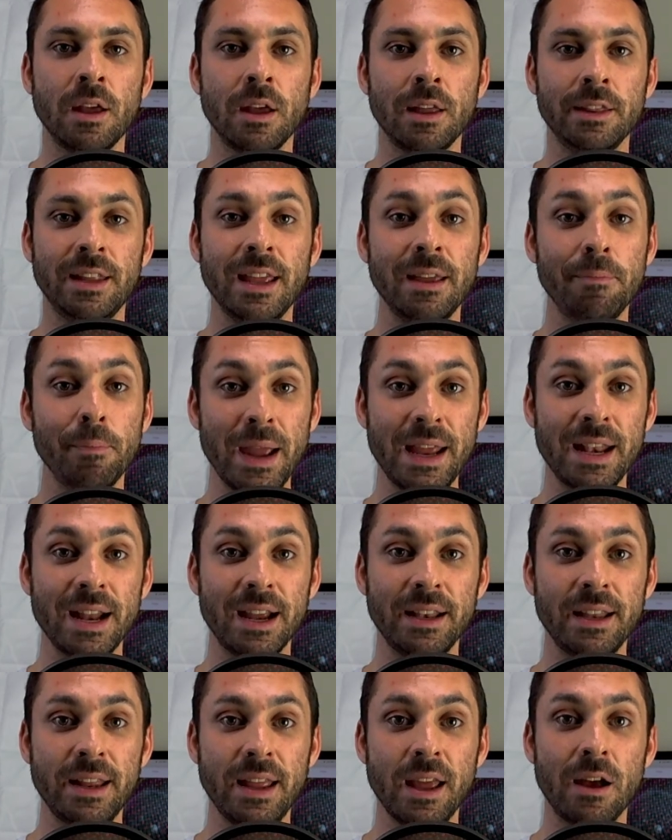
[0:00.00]
The main
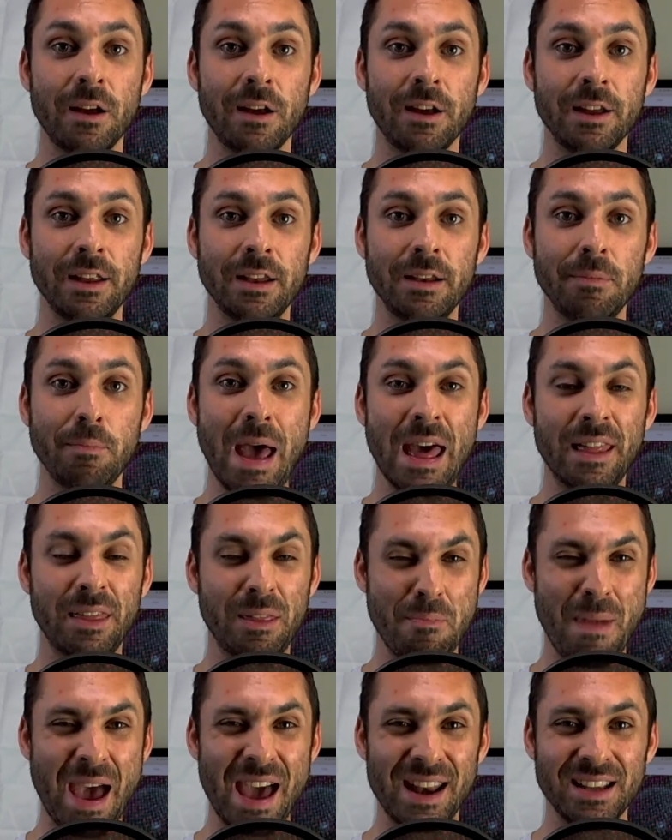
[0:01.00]
idea in
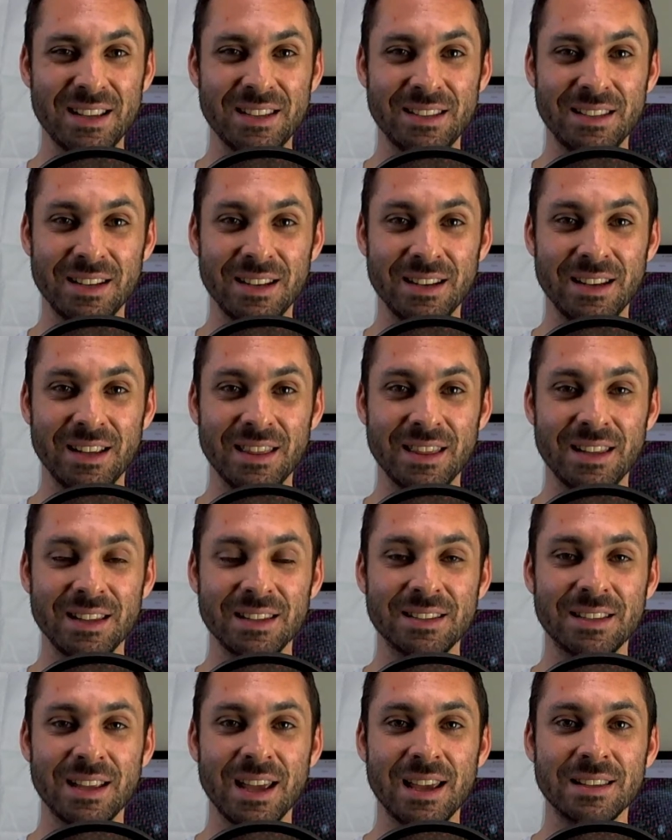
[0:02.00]
mathematics in this
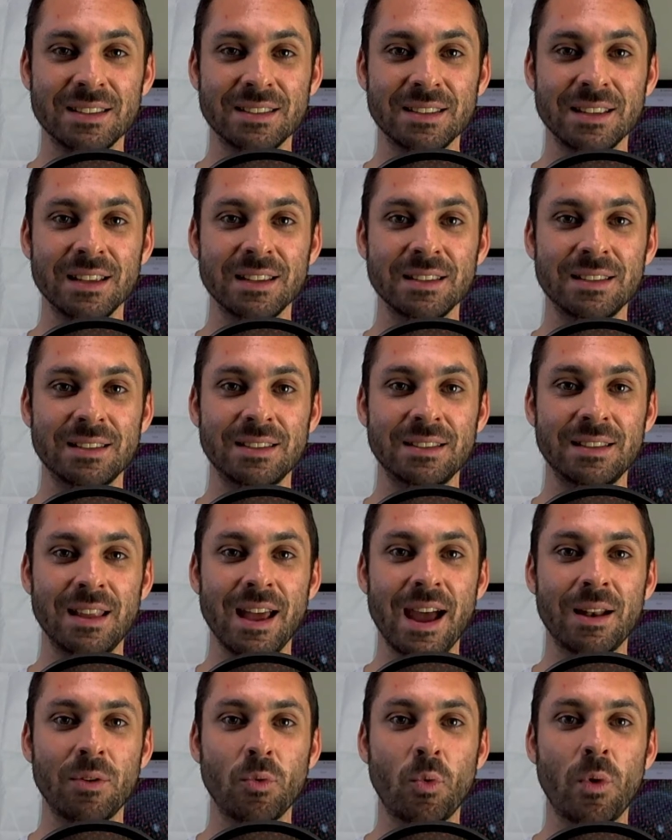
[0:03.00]
case is
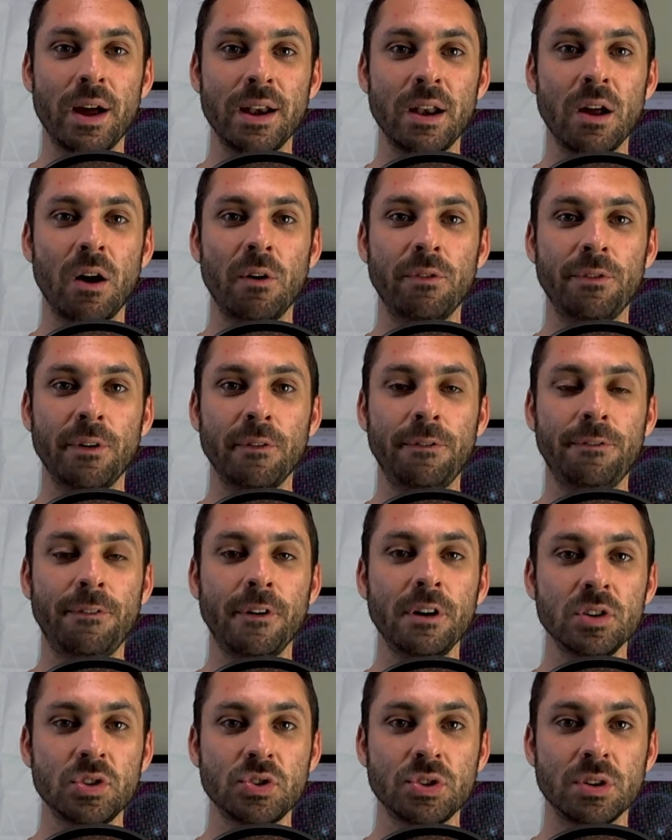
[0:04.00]
that one of a
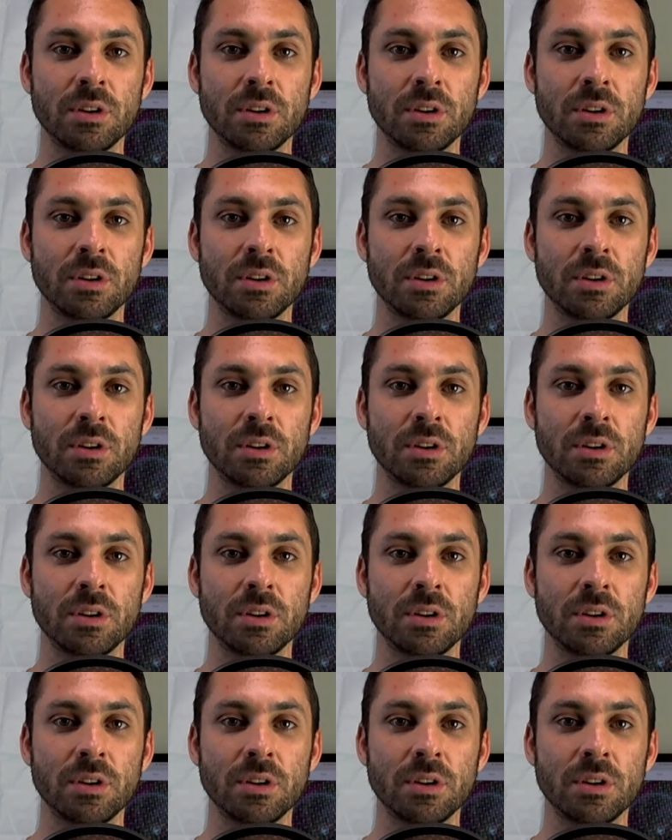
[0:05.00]
function.